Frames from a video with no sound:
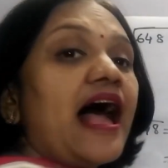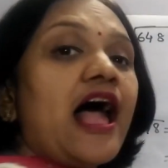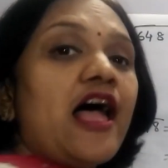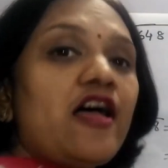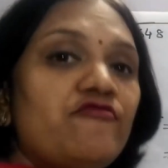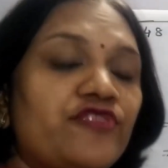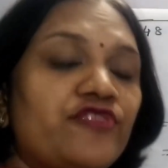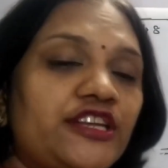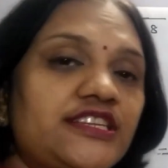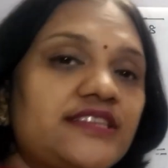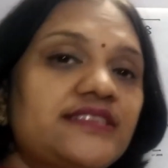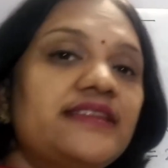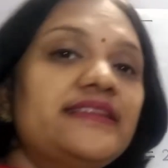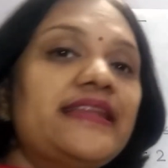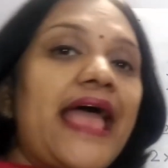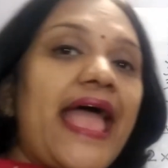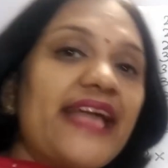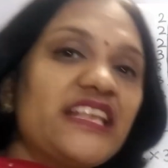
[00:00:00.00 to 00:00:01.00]
I have written
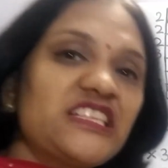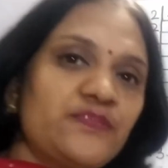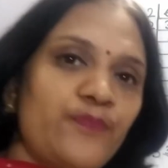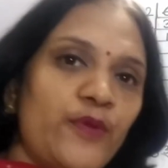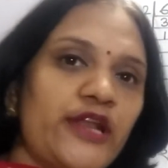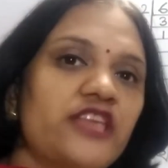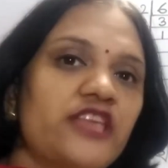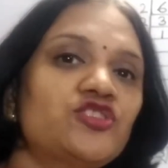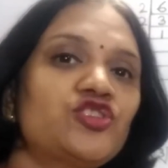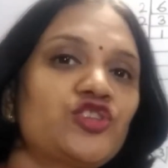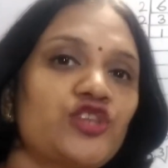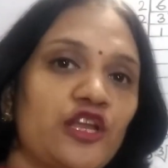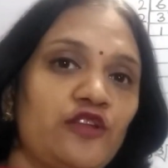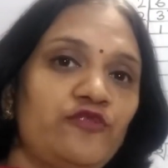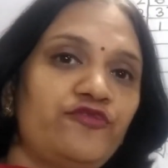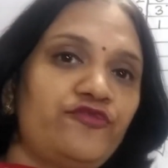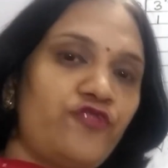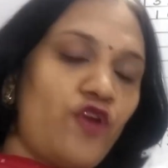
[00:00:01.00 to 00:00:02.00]
in
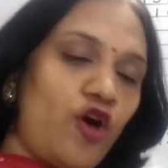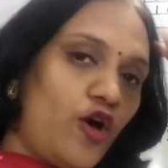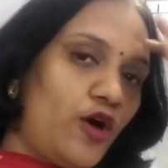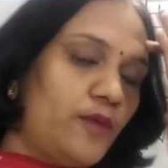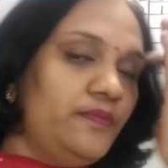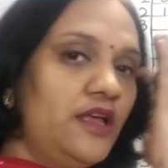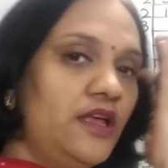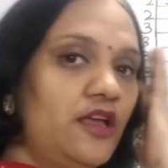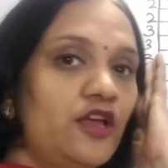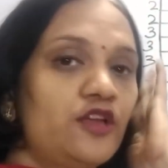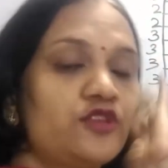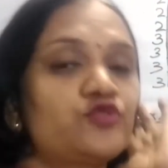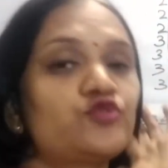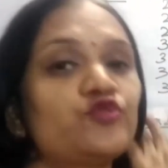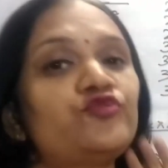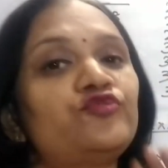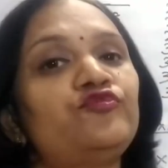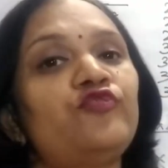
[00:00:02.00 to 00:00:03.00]
exponential form,
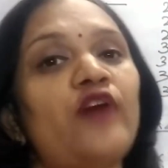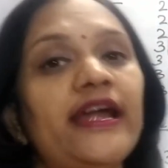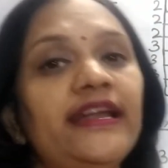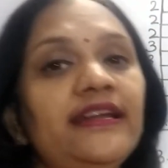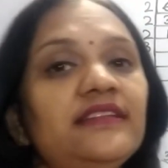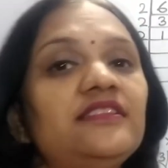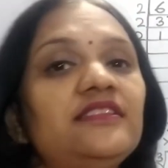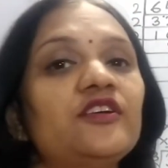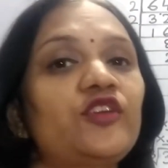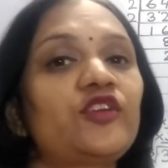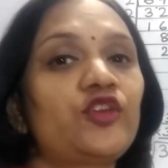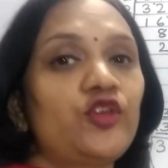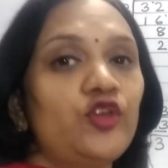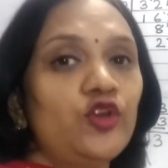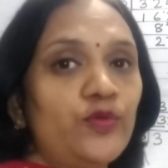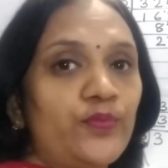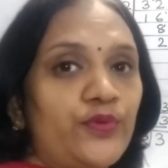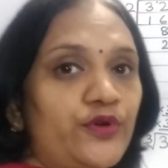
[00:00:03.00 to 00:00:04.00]
to find the
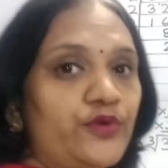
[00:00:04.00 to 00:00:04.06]
cube